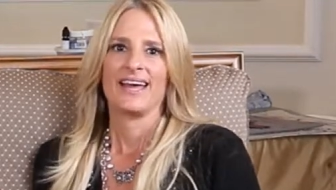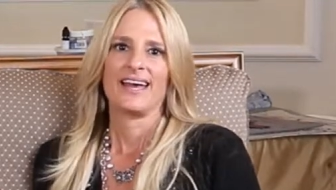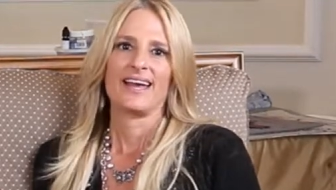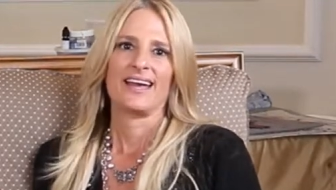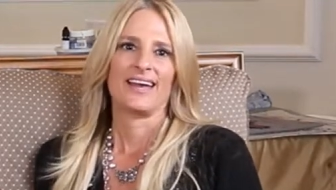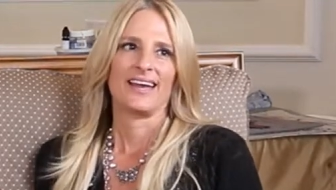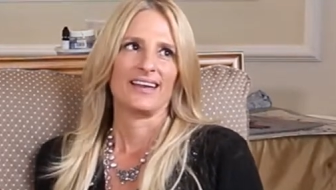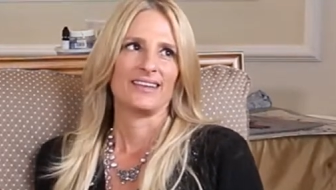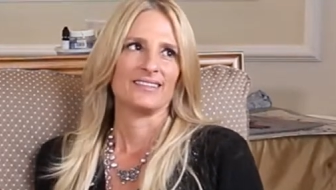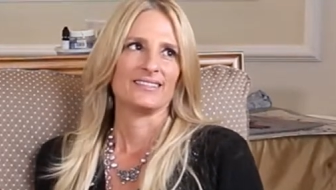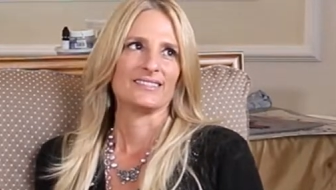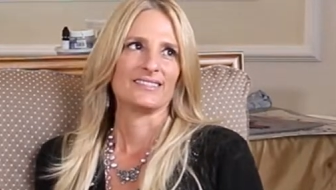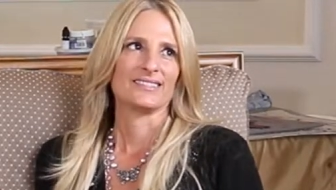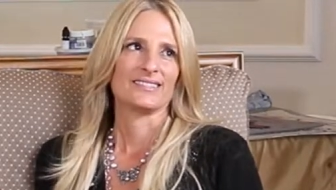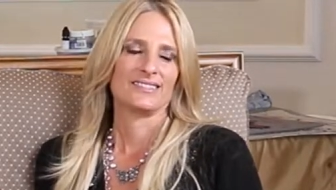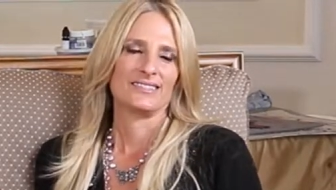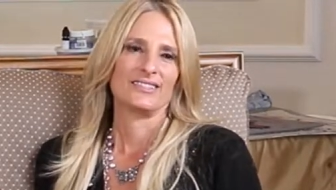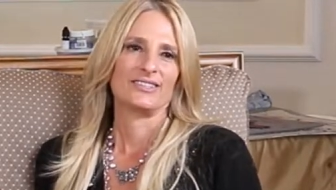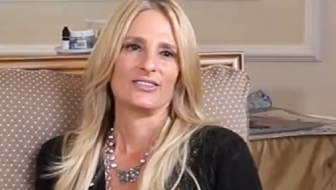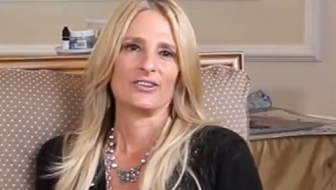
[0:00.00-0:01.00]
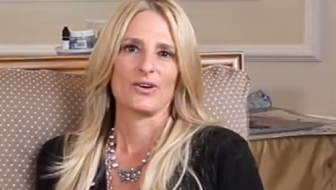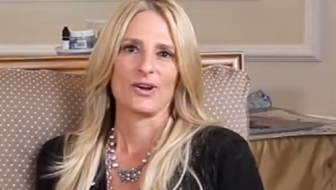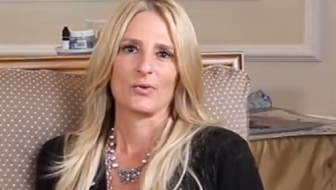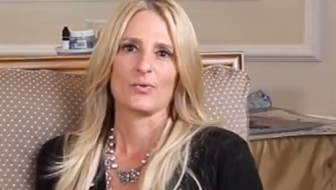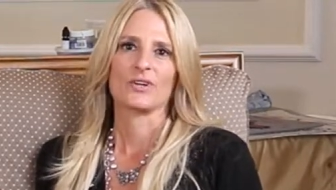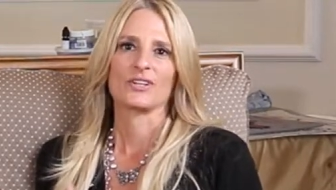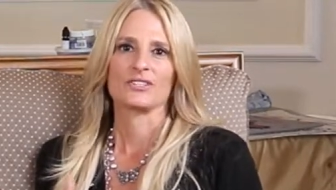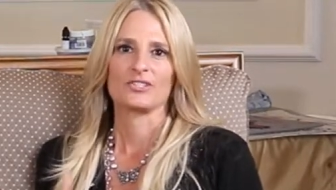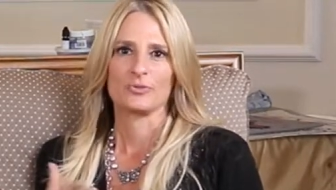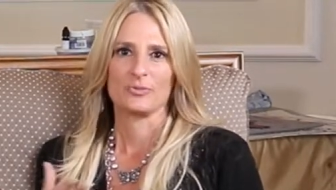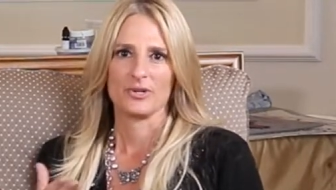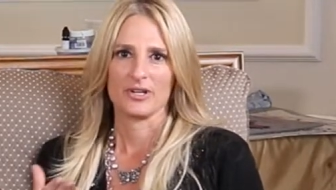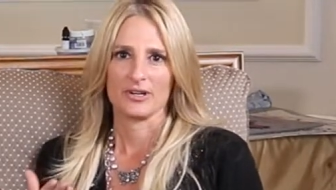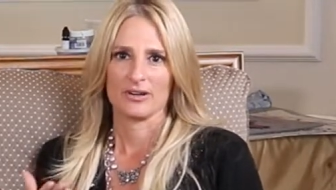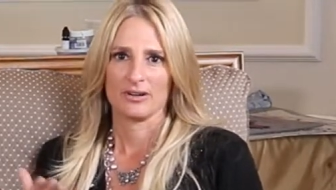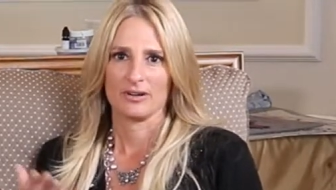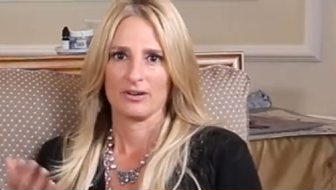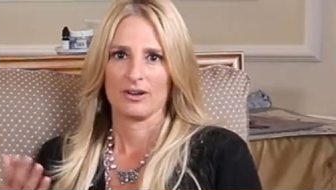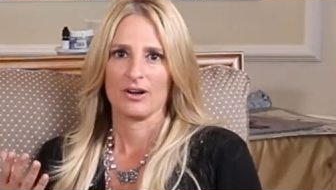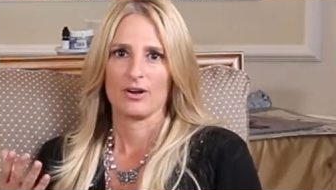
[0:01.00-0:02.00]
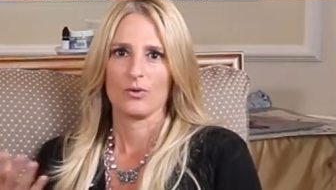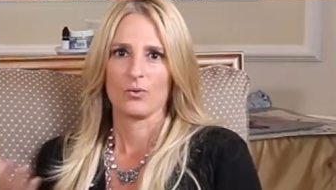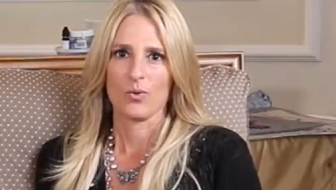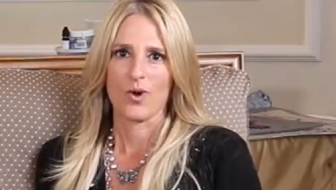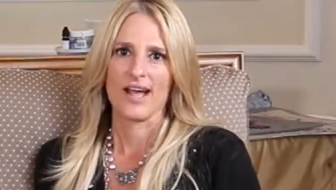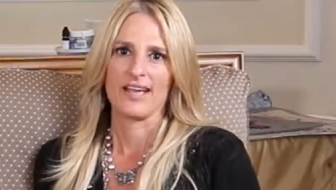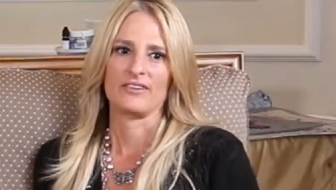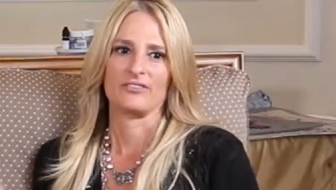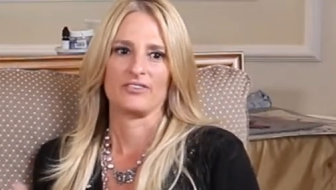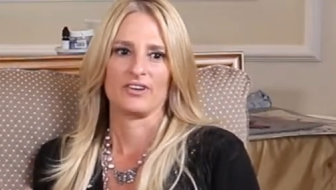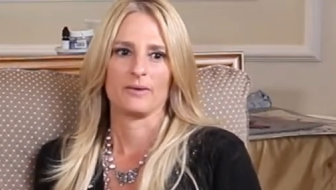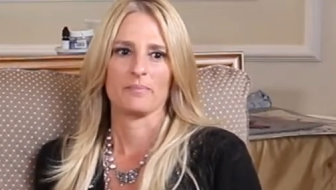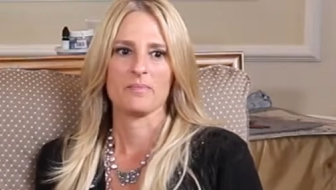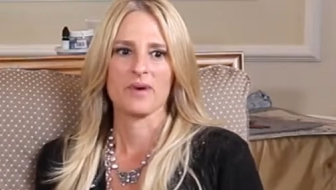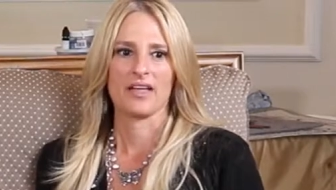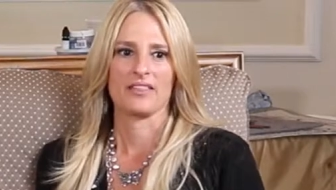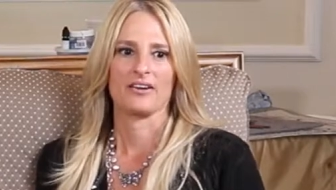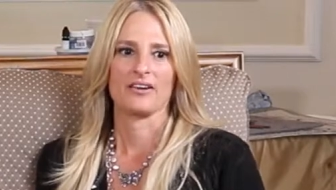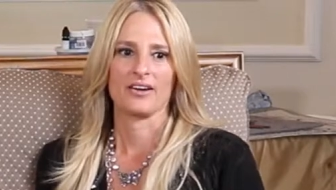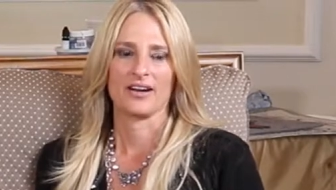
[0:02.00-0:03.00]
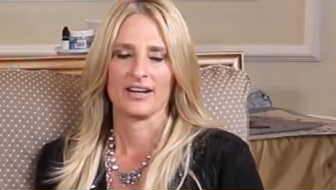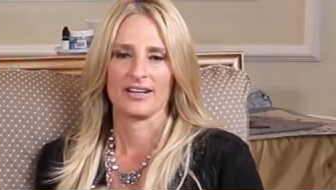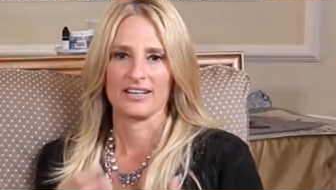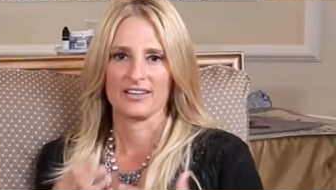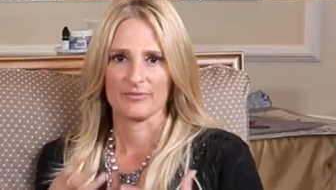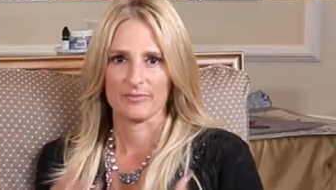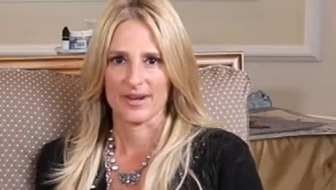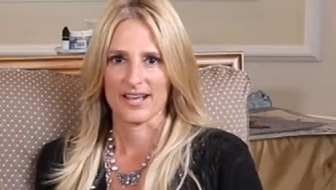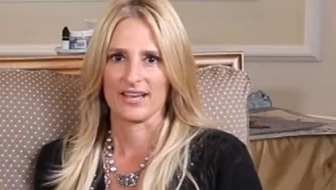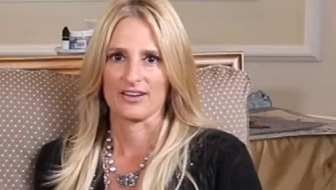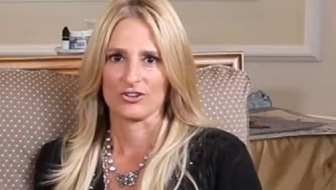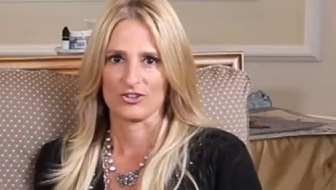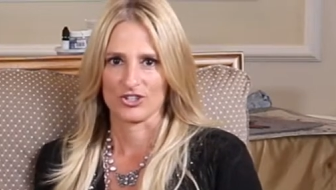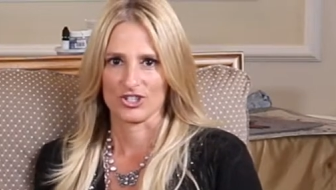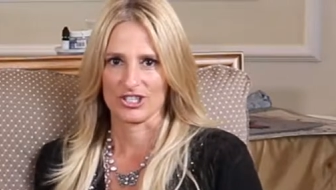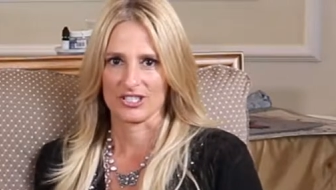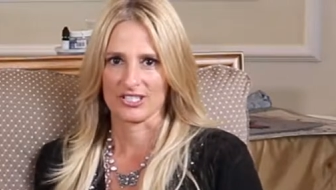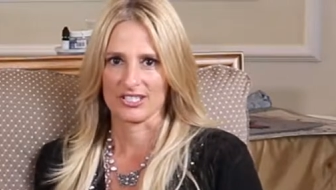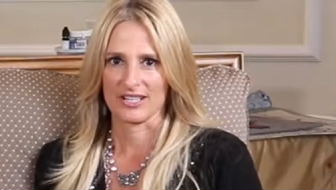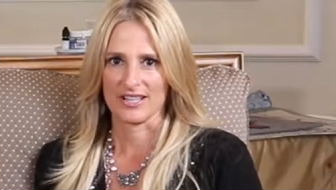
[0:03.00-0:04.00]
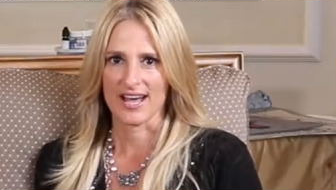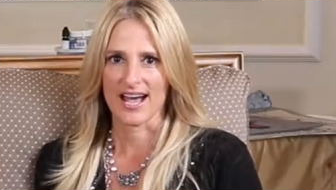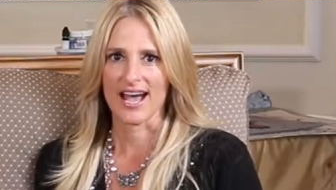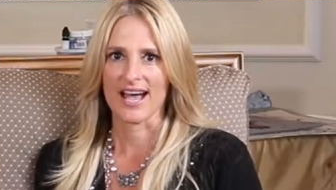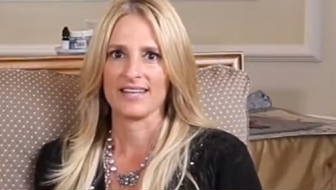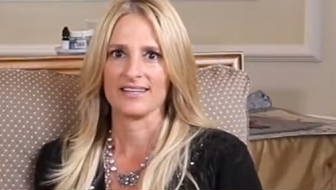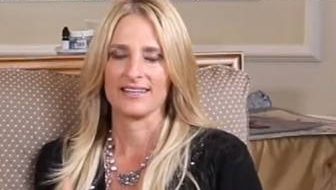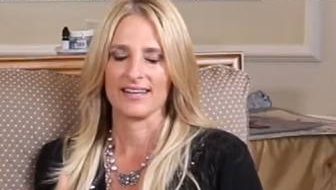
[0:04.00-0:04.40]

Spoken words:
And you know, I wanted to be a wife, a mother, and give my energy to that.